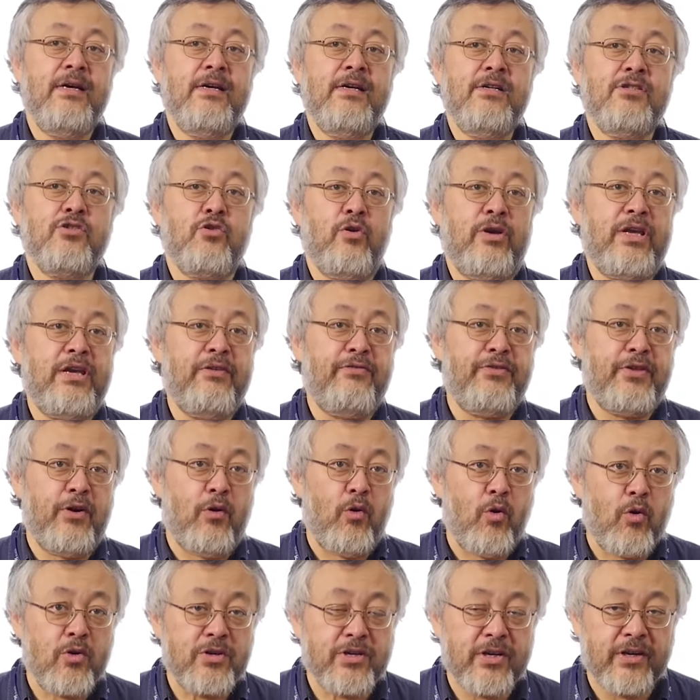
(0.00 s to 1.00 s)
So if the
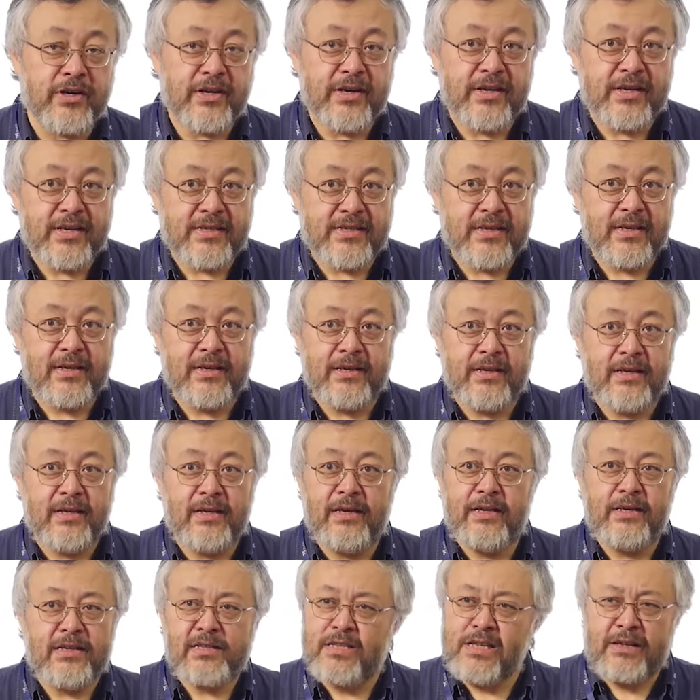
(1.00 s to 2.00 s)
order is
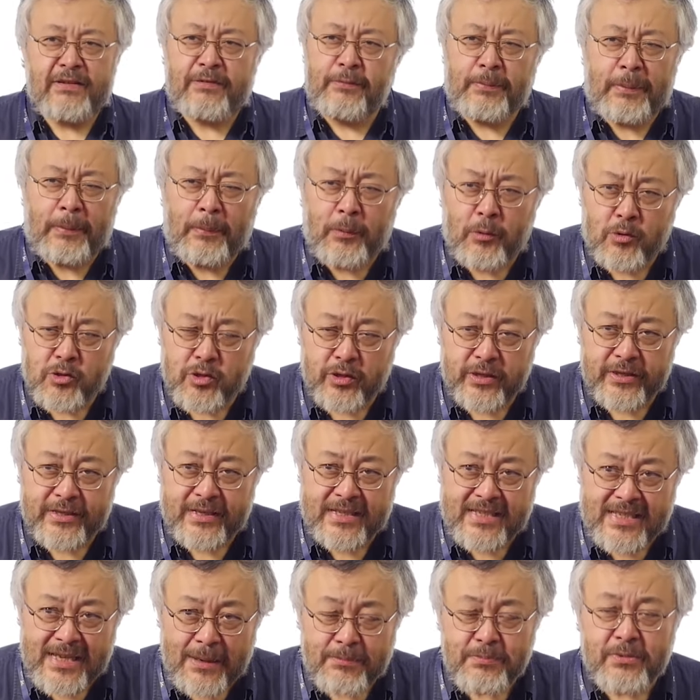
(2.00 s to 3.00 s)
if the proposal is
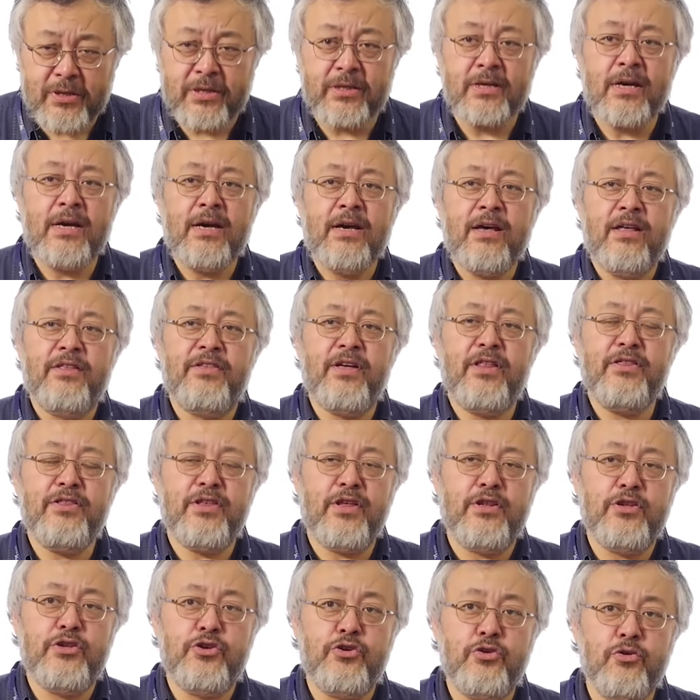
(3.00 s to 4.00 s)
accepted, then
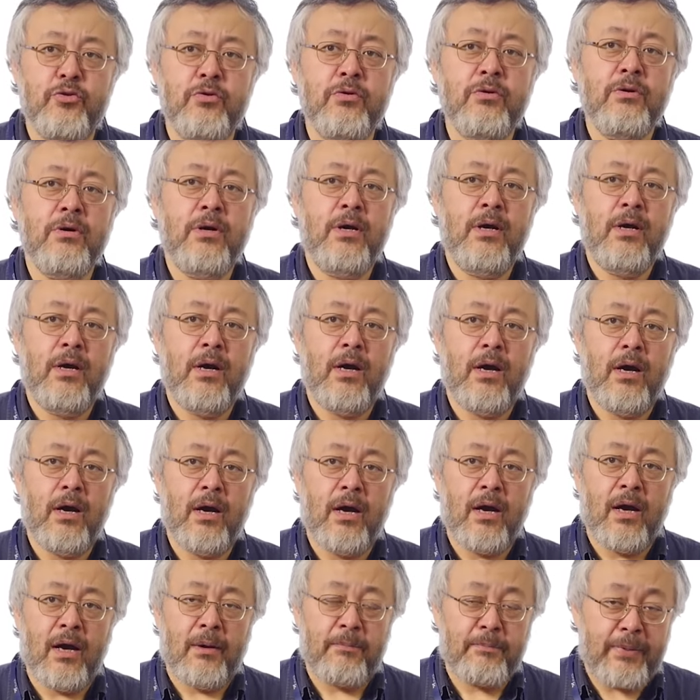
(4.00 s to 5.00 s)
the new
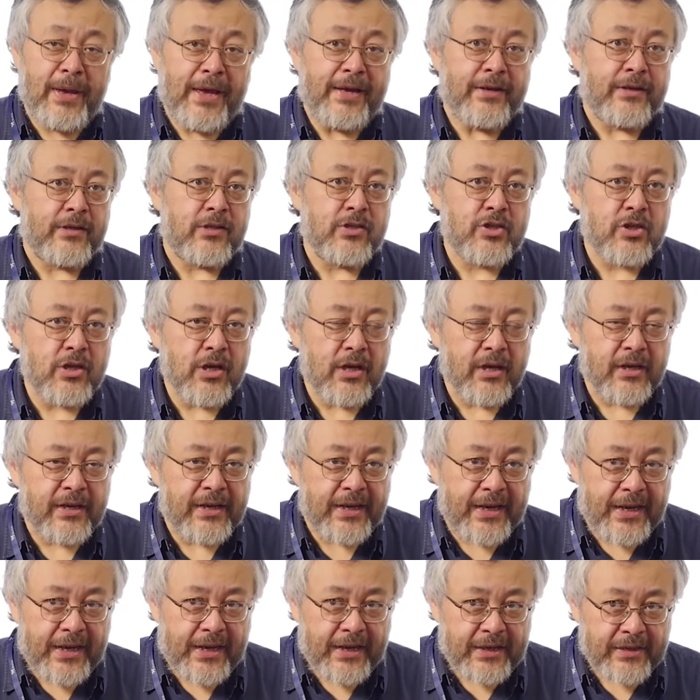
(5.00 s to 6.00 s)
pair is
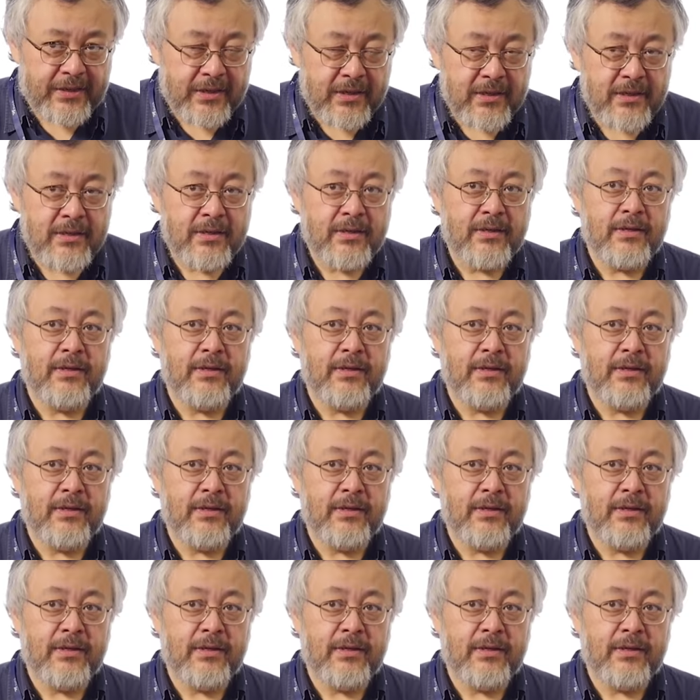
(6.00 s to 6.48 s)
created,